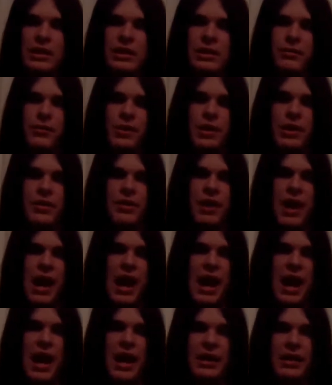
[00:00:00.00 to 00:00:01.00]
this is where you'd
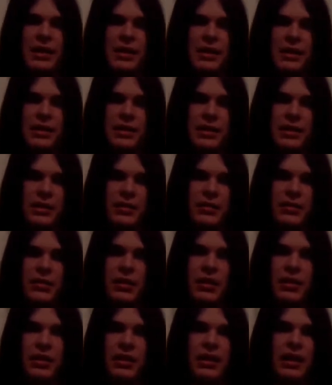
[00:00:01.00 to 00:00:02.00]
add
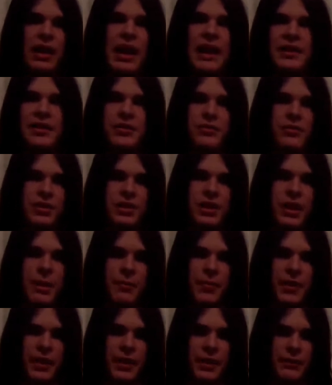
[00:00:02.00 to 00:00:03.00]
a little extra
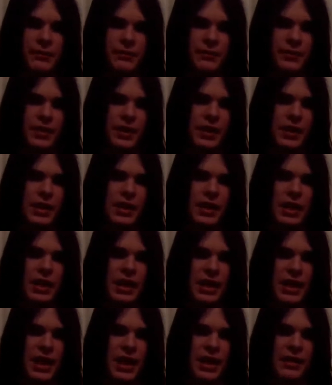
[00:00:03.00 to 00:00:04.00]
something.
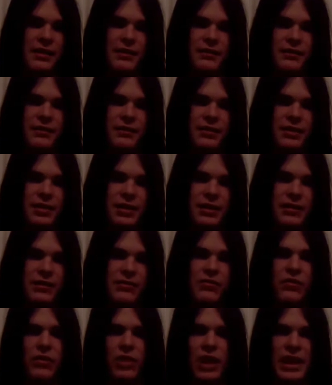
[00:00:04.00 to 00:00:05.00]
And again,
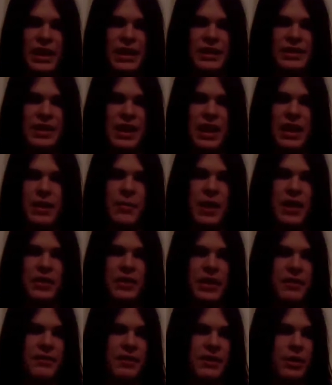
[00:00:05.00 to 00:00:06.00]
like I said
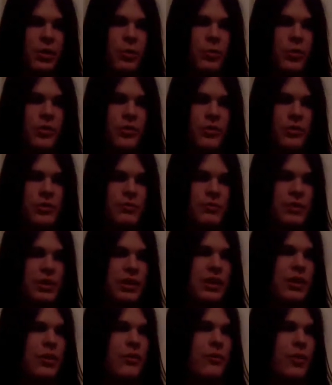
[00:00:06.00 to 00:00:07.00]
about David Gilmour, there's
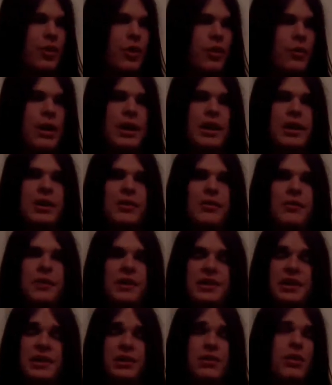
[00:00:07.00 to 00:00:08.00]
really no wrong way to do
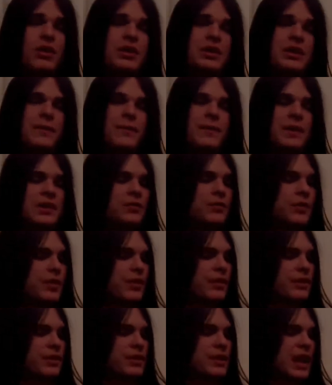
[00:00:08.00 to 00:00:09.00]
this as long as it fits
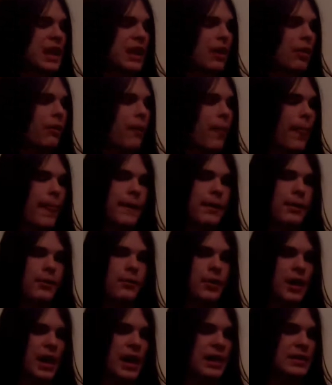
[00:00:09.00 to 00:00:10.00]
within the scale.
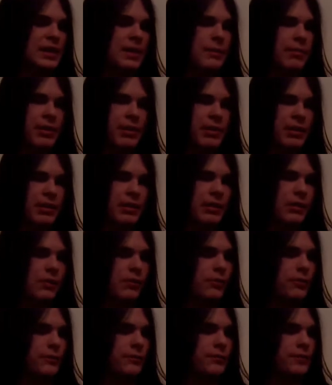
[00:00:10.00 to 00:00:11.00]
What I typically
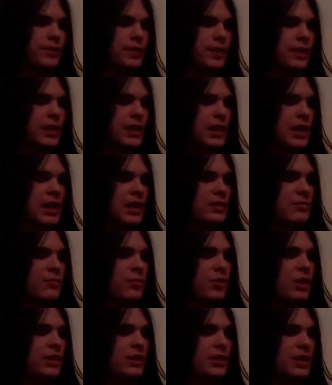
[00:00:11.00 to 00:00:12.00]
do is
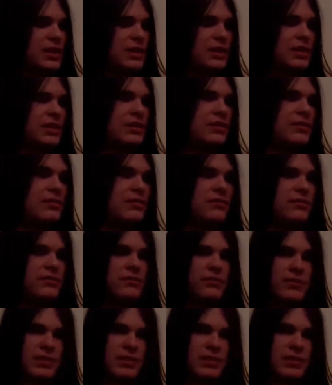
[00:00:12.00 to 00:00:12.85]
bring this